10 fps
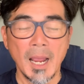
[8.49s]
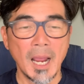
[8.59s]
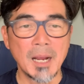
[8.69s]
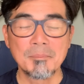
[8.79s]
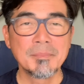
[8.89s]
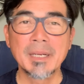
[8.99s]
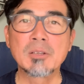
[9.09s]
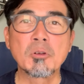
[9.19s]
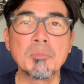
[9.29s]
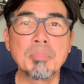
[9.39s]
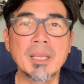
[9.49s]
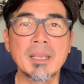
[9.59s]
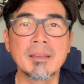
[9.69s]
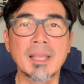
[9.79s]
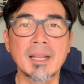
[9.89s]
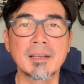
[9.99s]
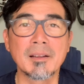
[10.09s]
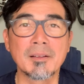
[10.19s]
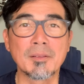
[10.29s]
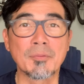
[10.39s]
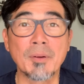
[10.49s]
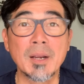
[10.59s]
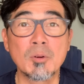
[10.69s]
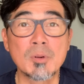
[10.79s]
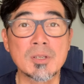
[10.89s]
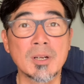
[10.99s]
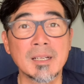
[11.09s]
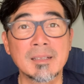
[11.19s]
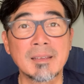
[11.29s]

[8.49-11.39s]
It could be that the friend who was going to